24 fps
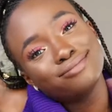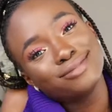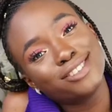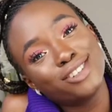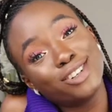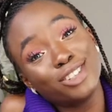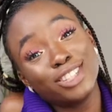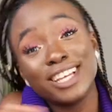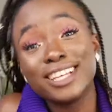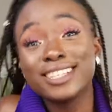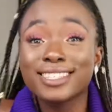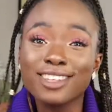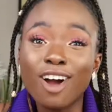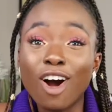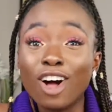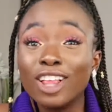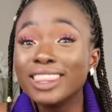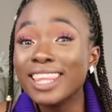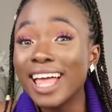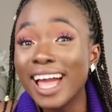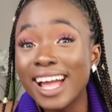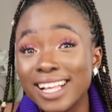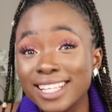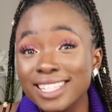unless
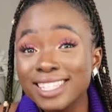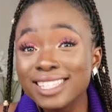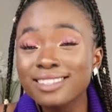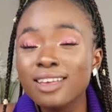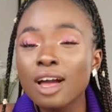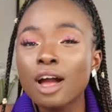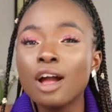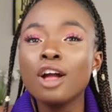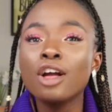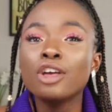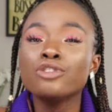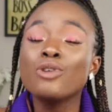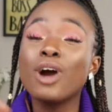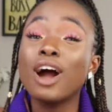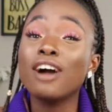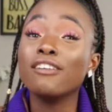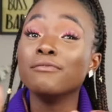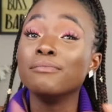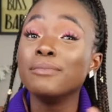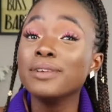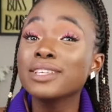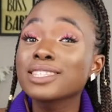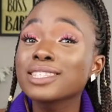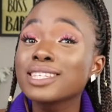you
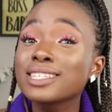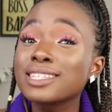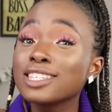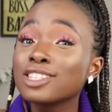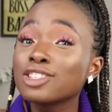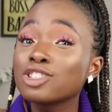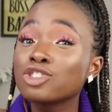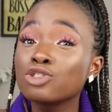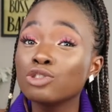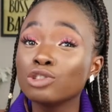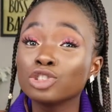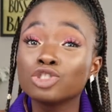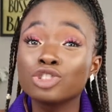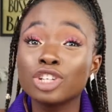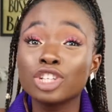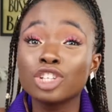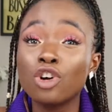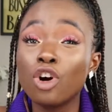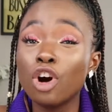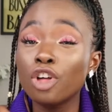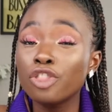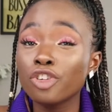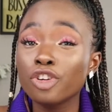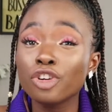have businesses, children,
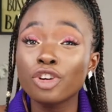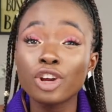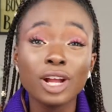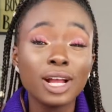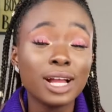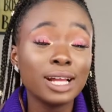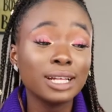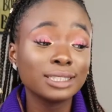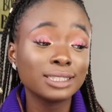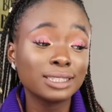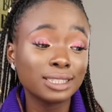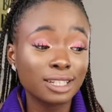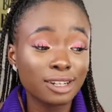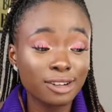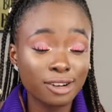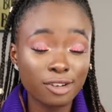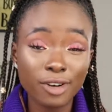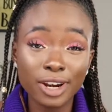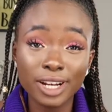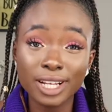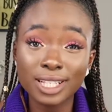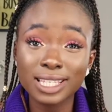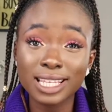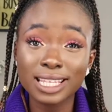other
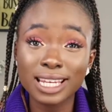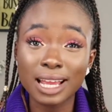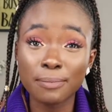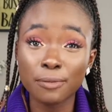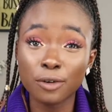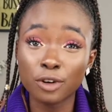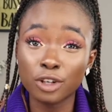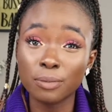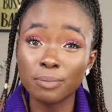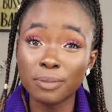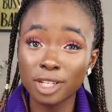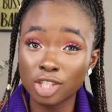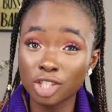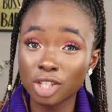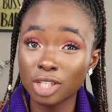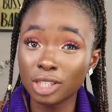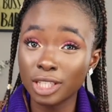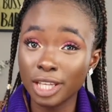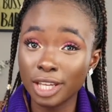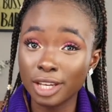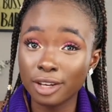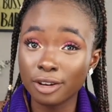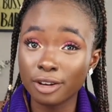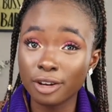credits that I'm going to mention
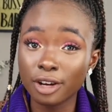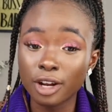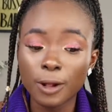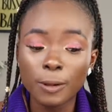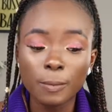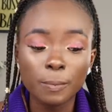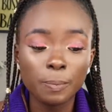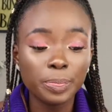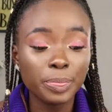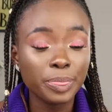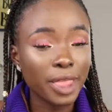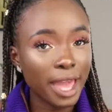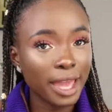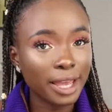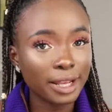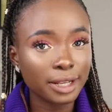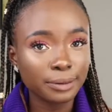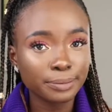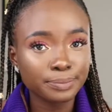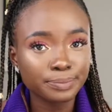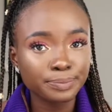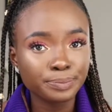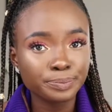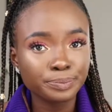later,
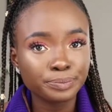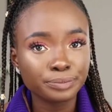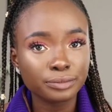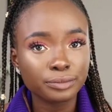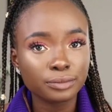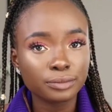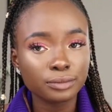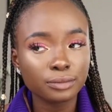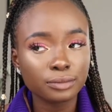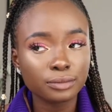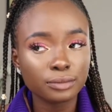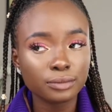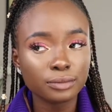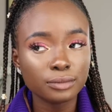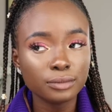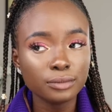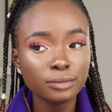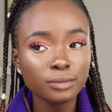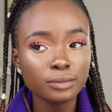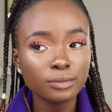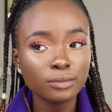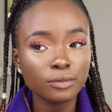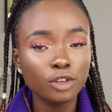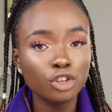then
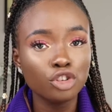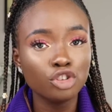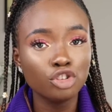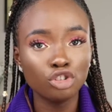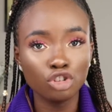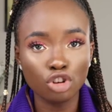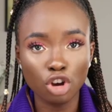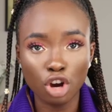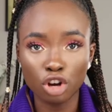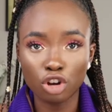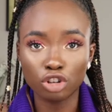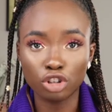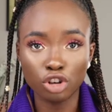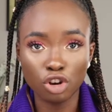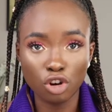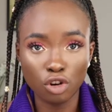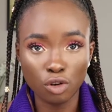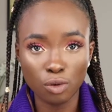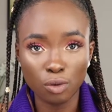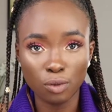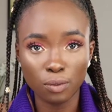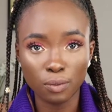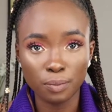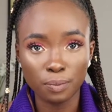you're not gonna
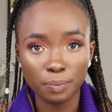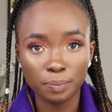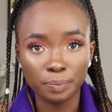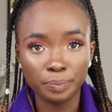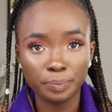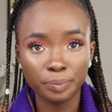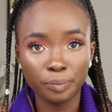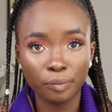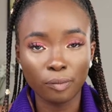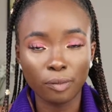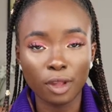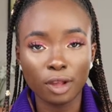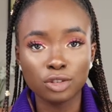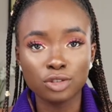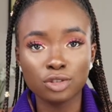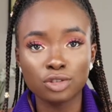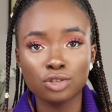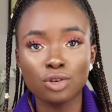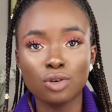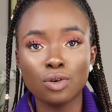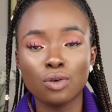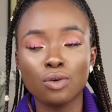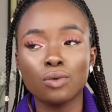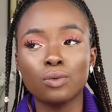owe.
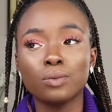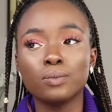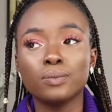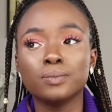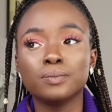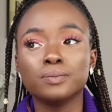So